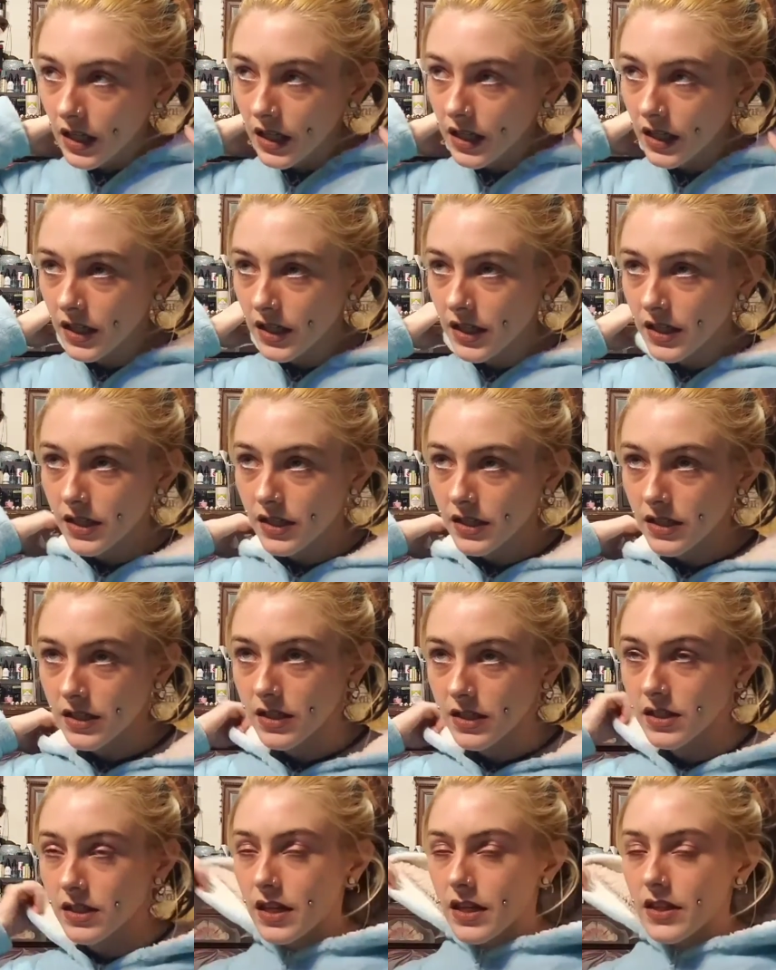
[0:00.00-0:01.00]
I
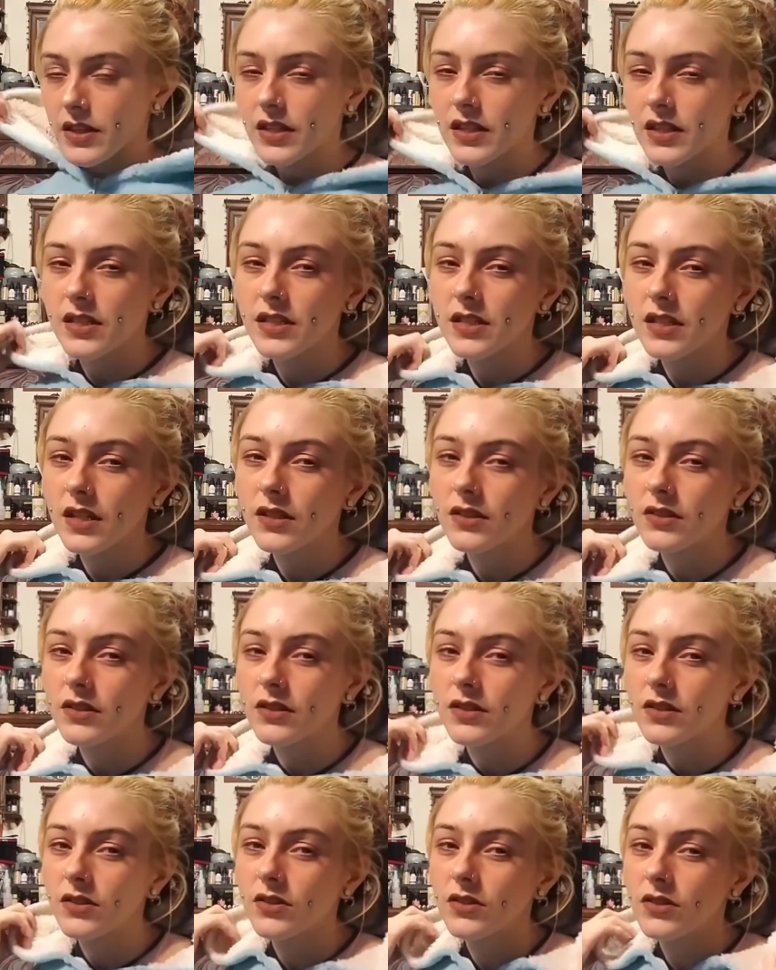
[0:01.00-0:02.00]
think it's
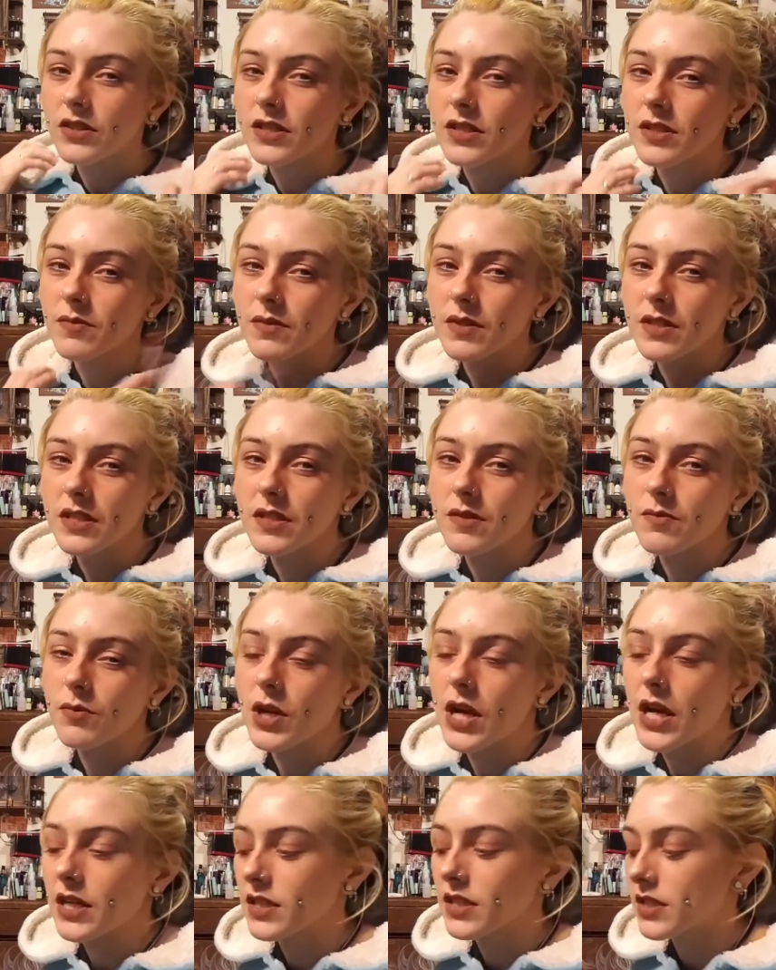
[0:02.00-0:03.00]
titled Christmas
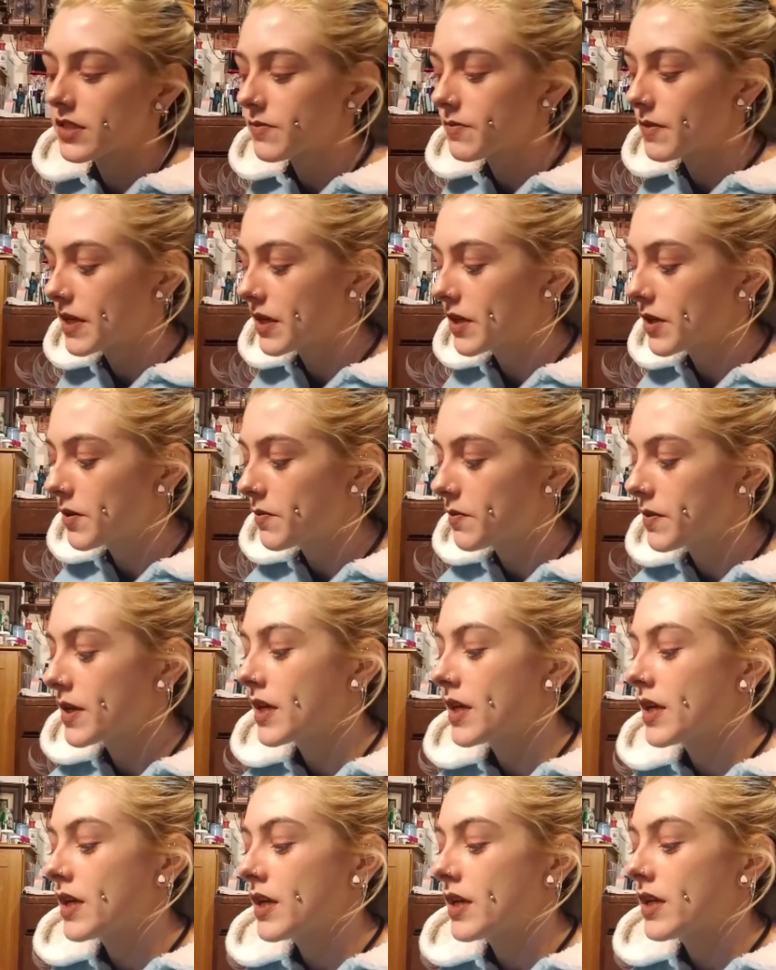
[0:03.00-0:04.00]
Practice Makeup
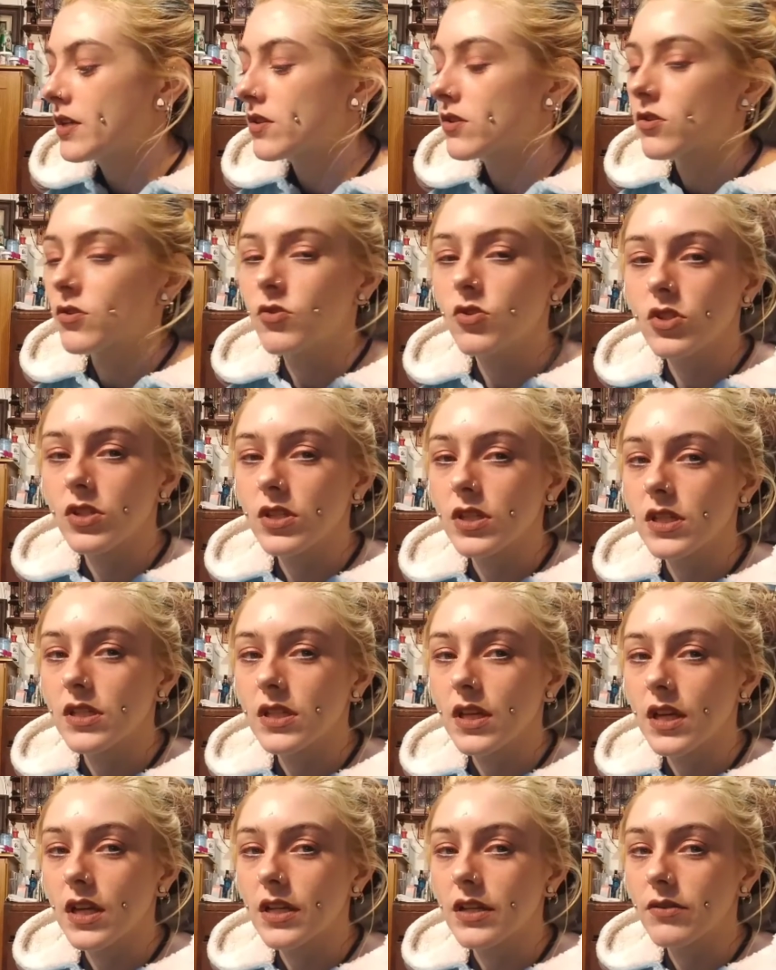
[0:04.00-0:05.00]
and Social
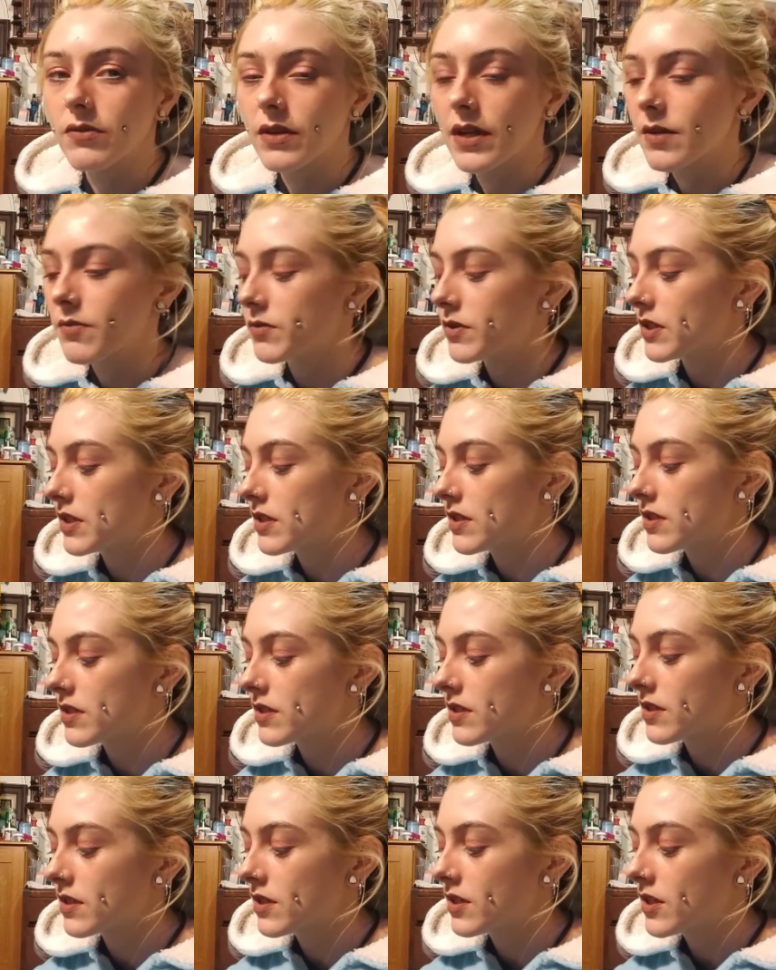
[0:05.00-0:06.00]
Anxiety Ramblings.
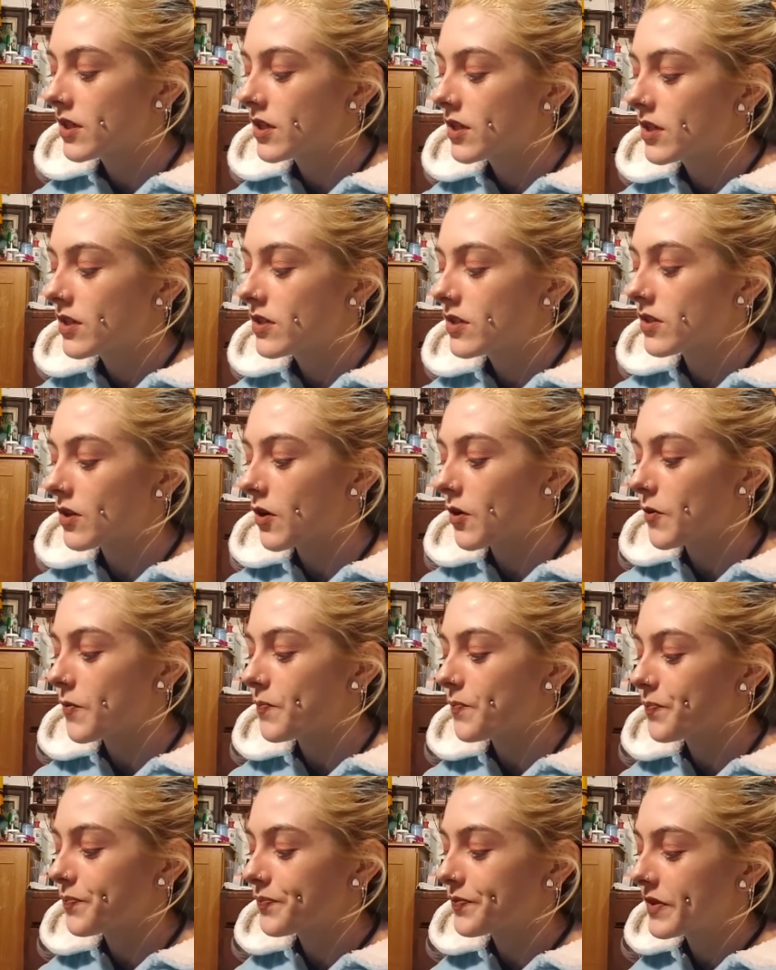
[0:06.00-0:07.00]
So,
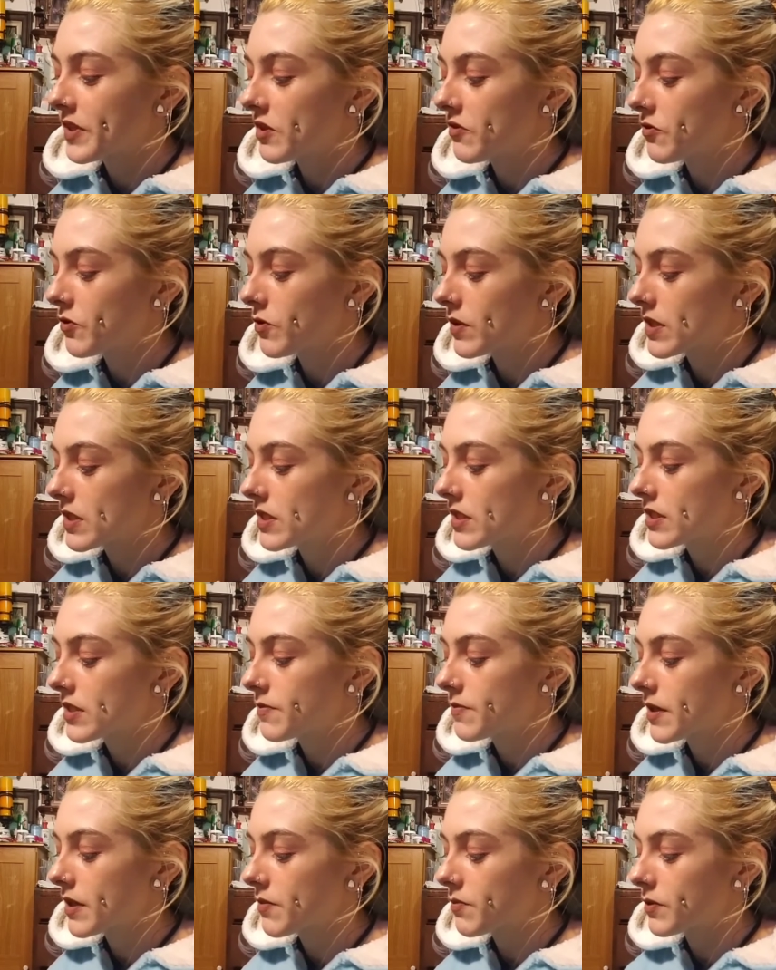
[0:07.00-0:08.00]
if you want to see this
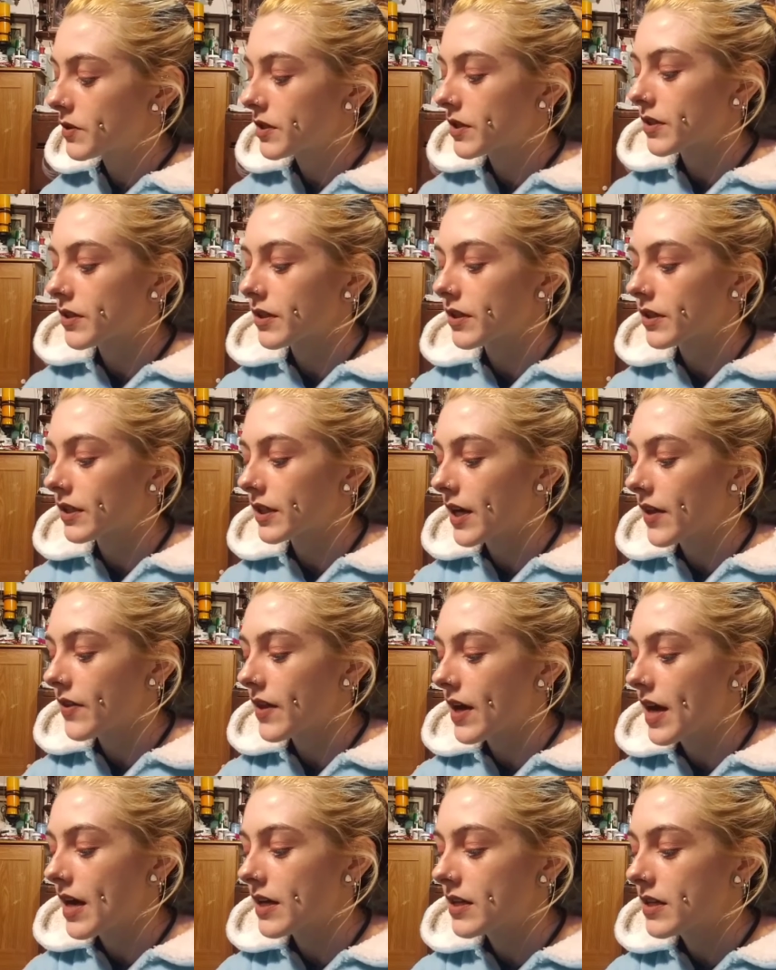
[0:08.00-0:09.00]
makeup look, click on
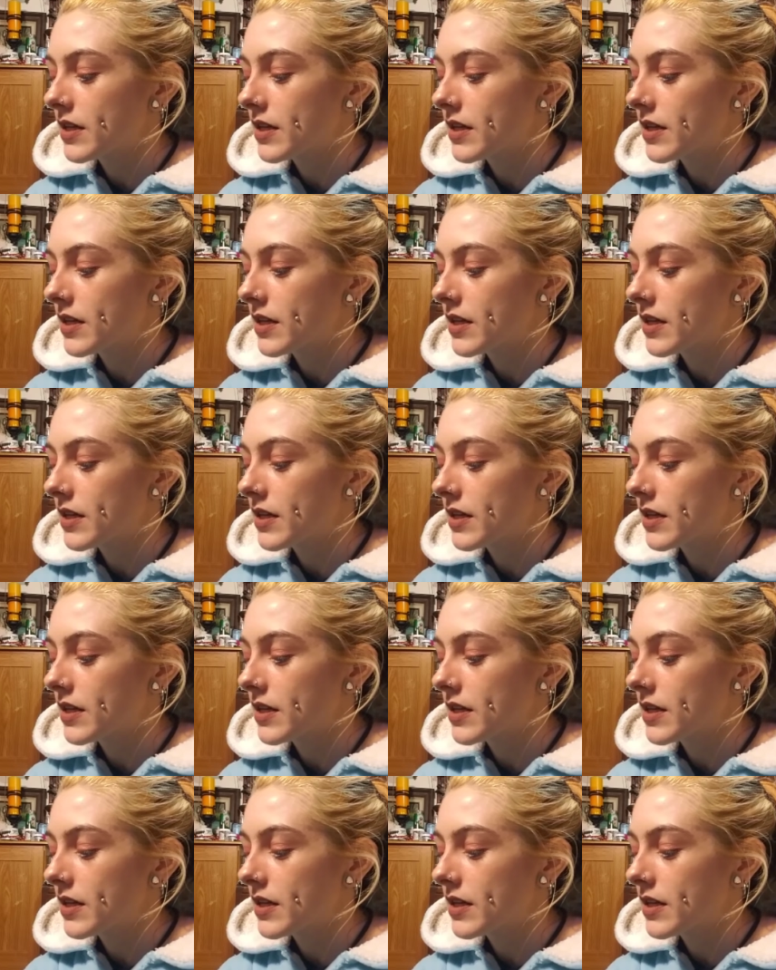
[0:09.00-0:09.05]
that.